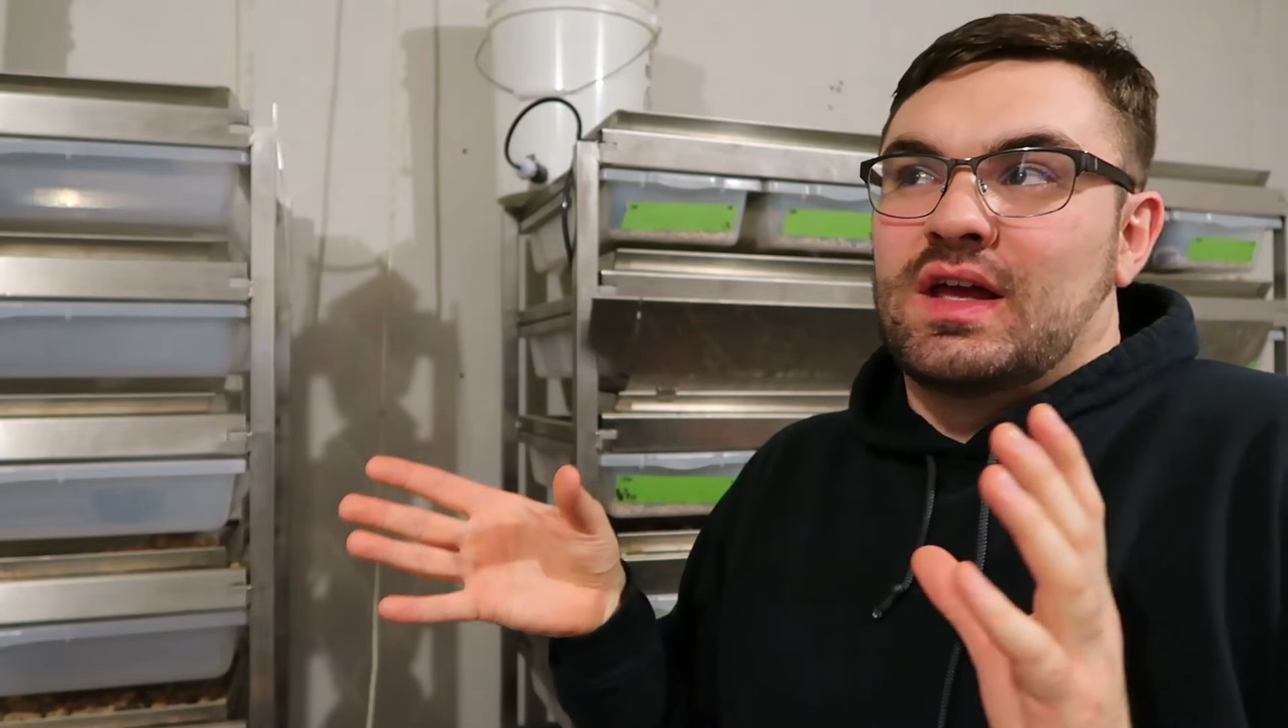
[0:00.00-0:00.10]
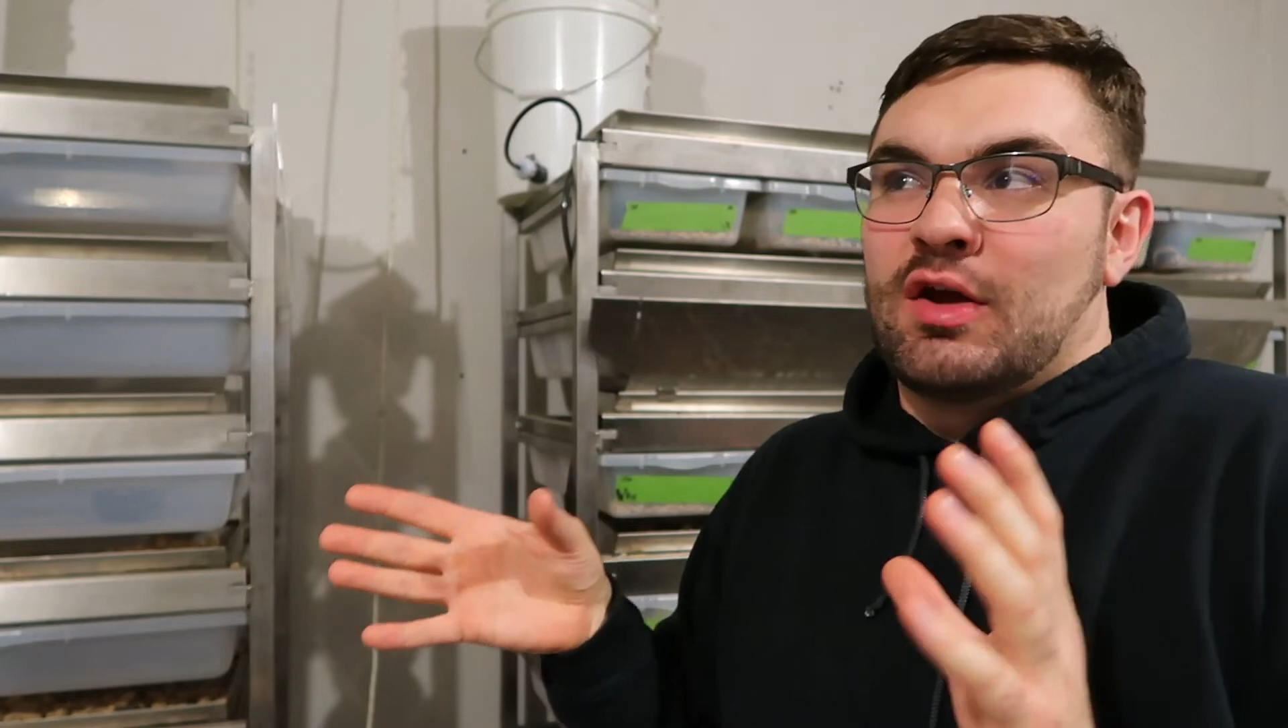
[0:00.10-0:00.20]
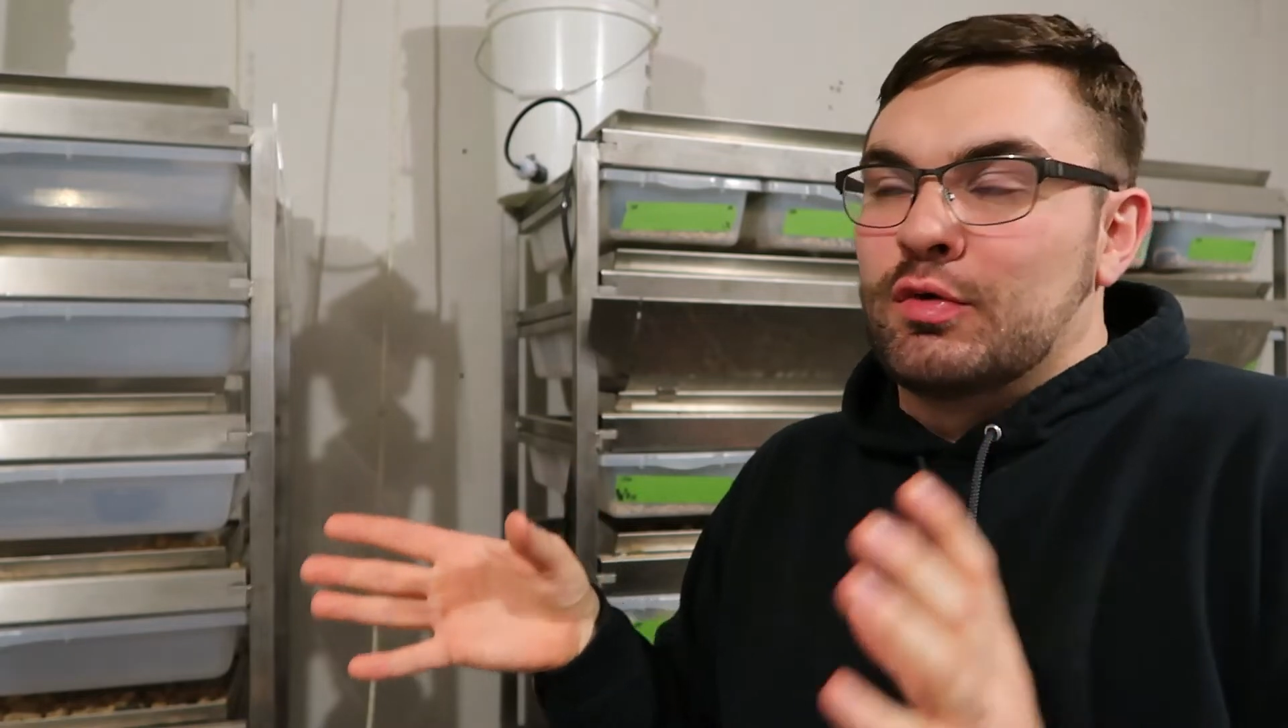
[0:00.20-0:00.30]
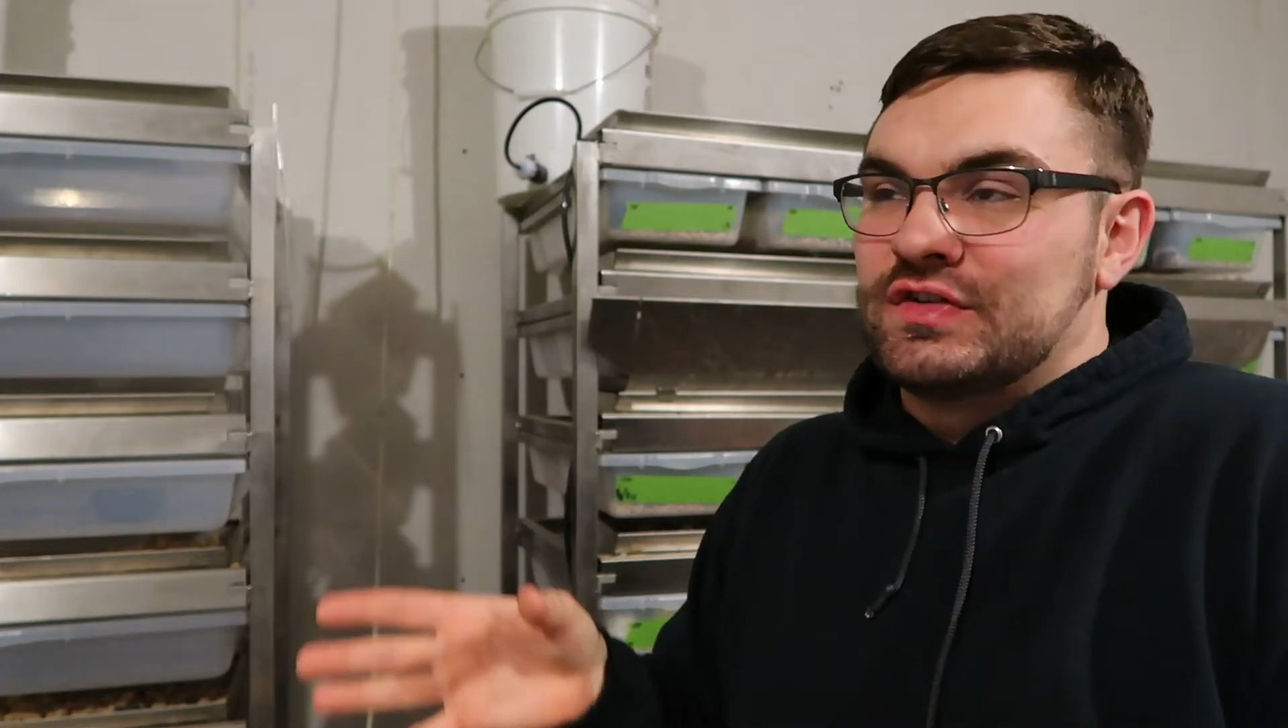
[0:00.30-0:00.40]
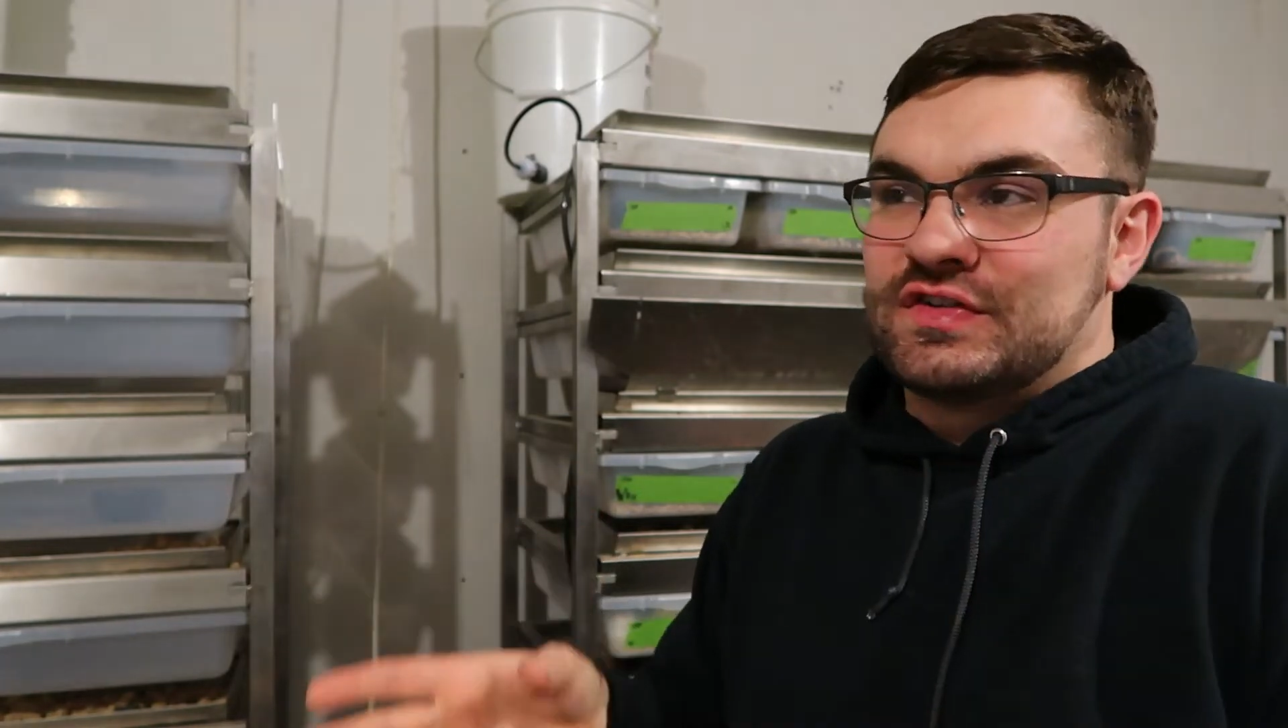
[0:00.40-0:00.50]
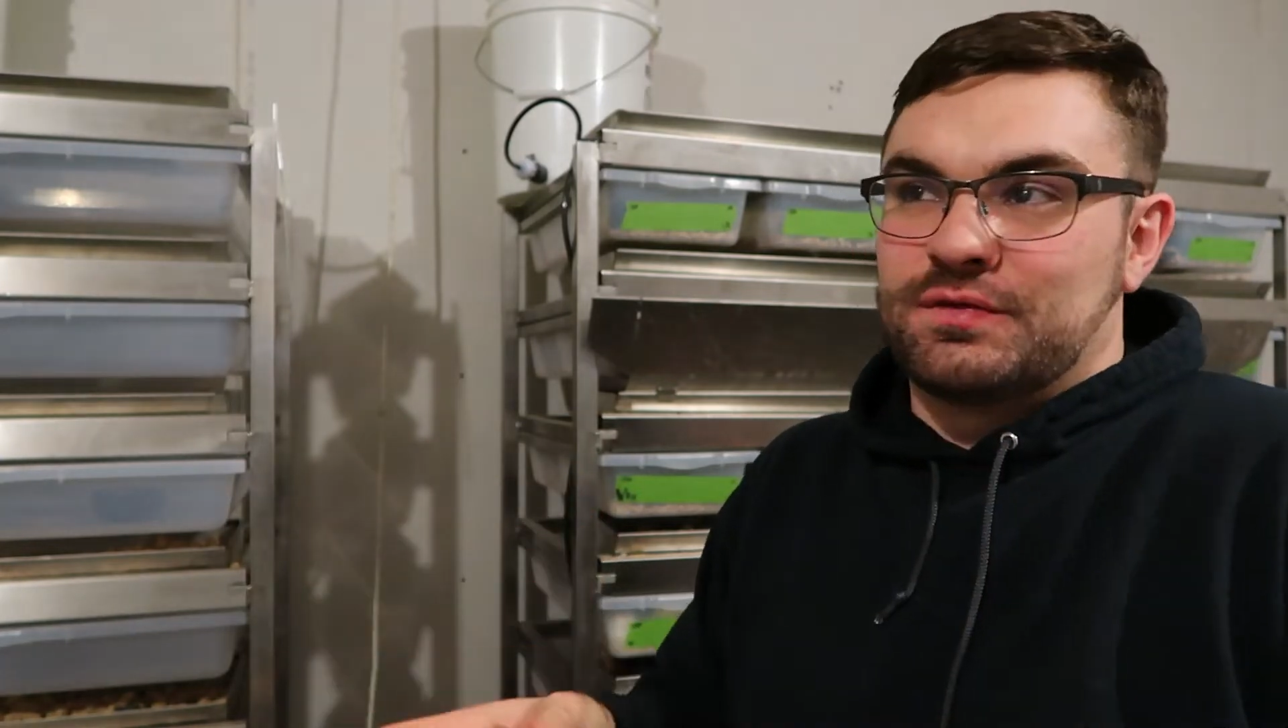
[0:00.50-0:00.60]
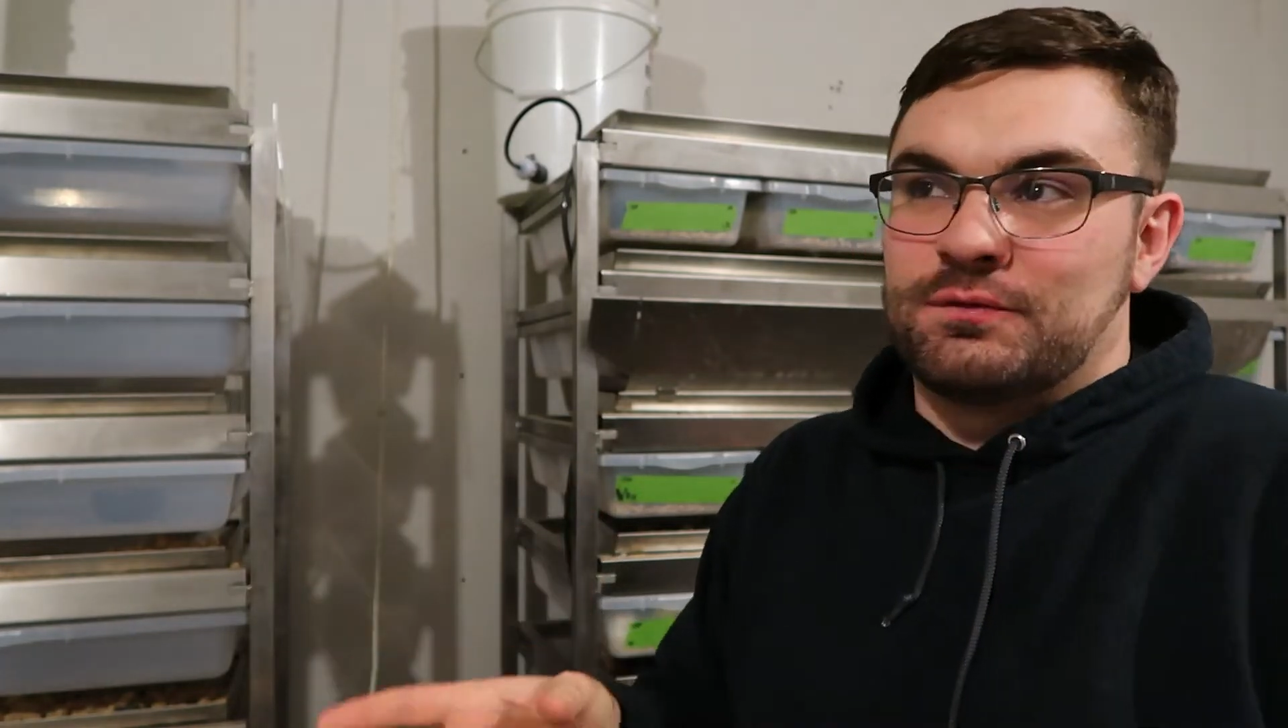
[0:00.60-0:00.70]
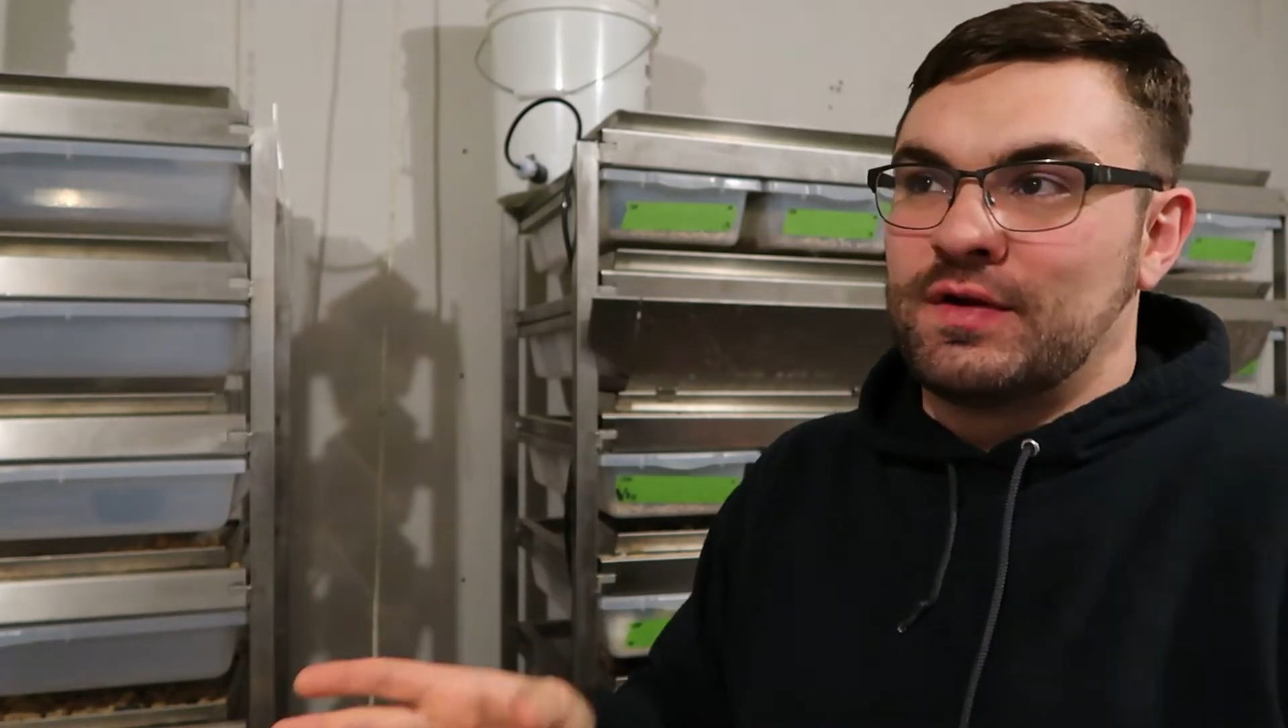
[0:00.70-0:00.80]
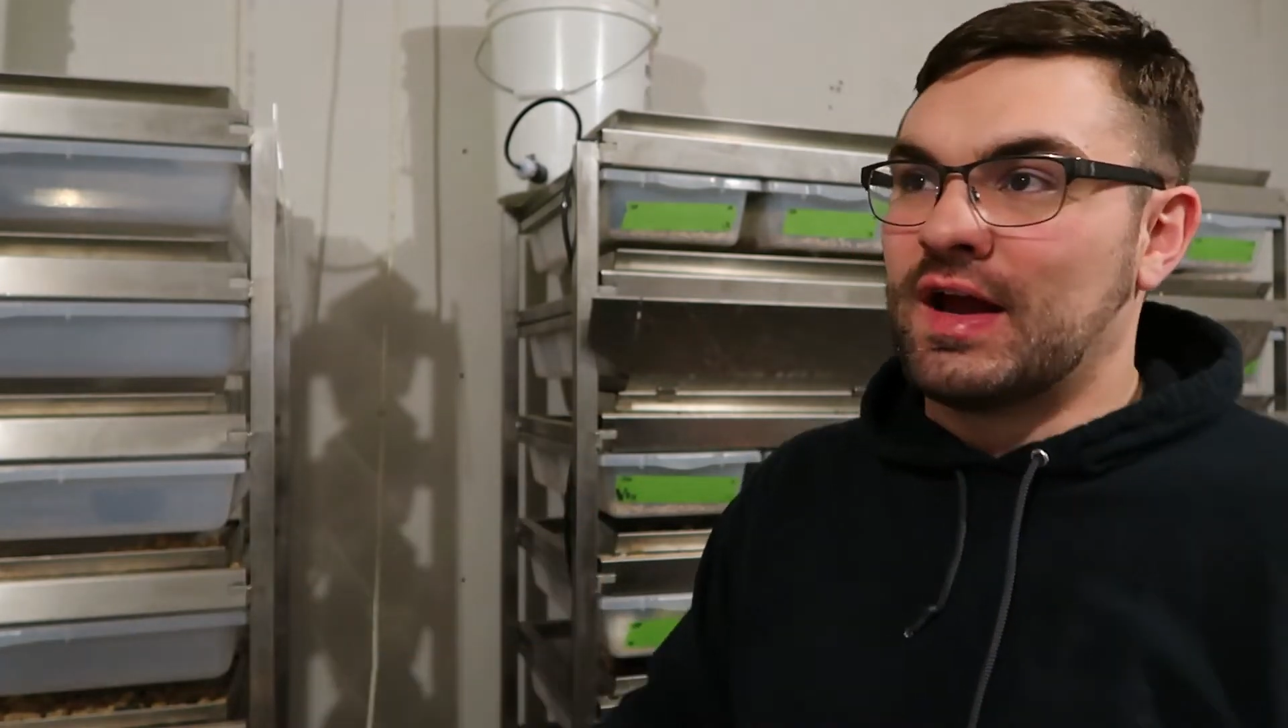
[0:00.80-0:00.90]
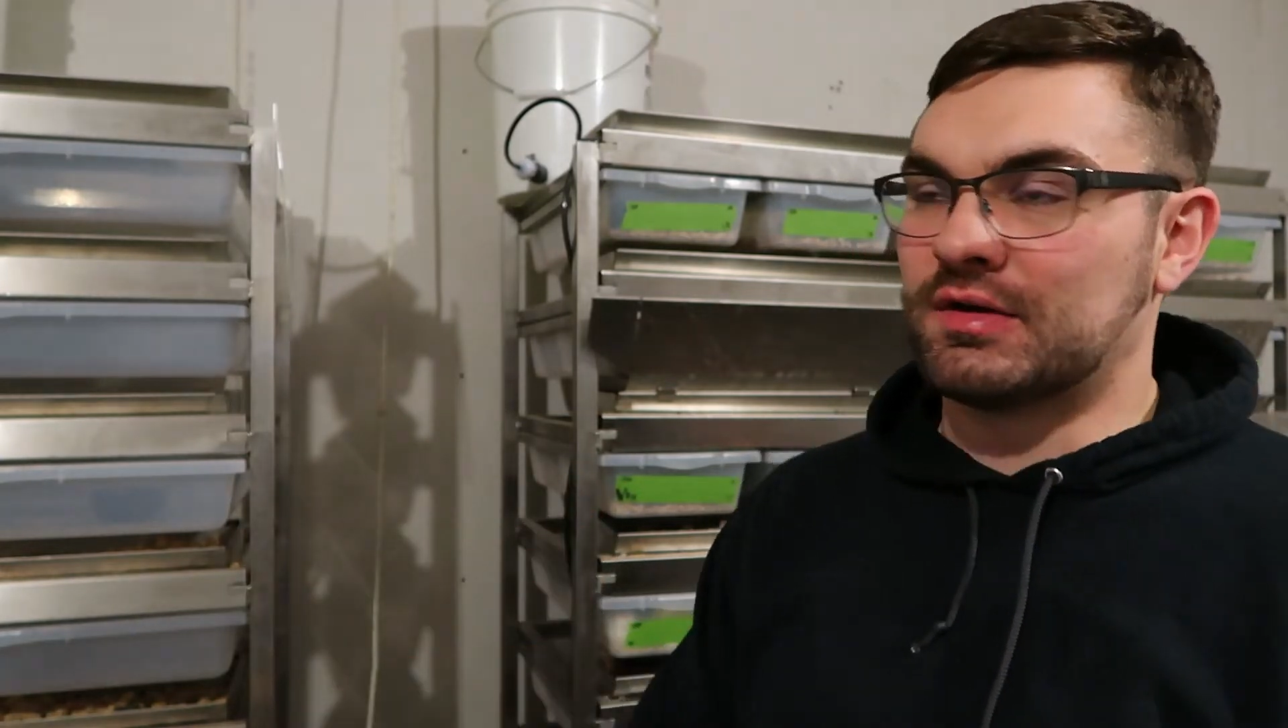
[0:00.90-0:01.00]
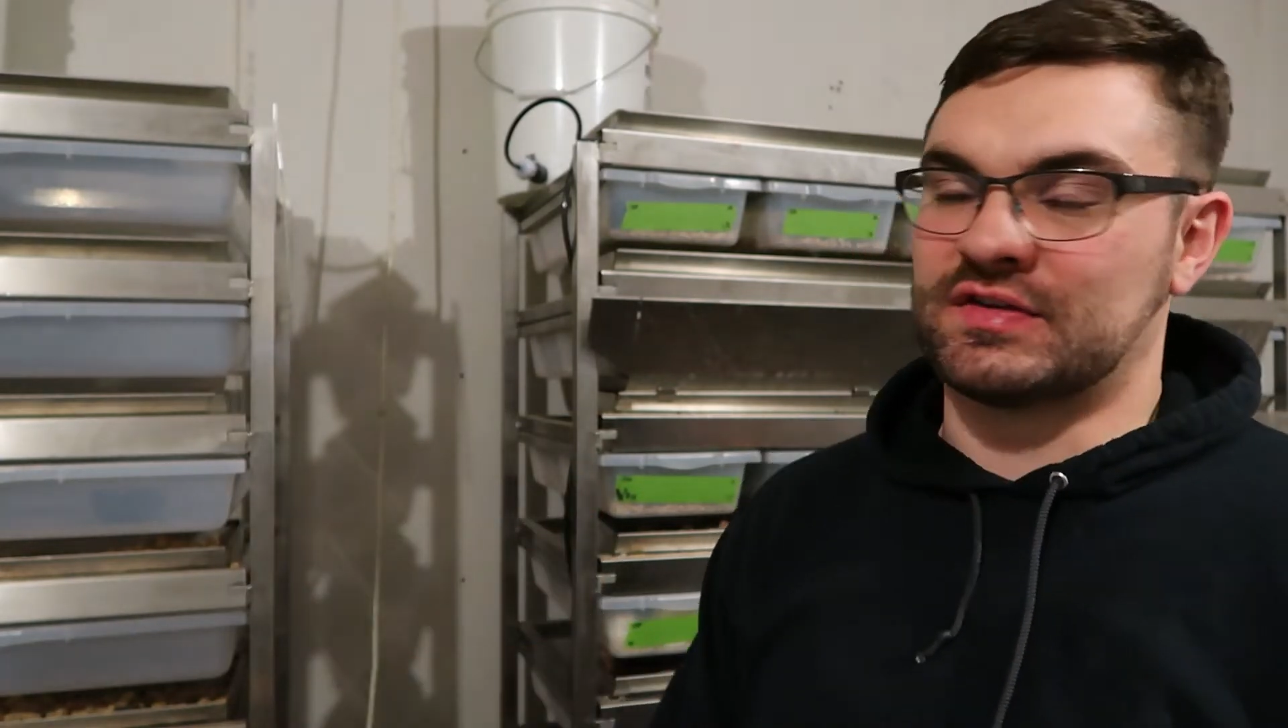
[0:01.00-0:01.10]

it was very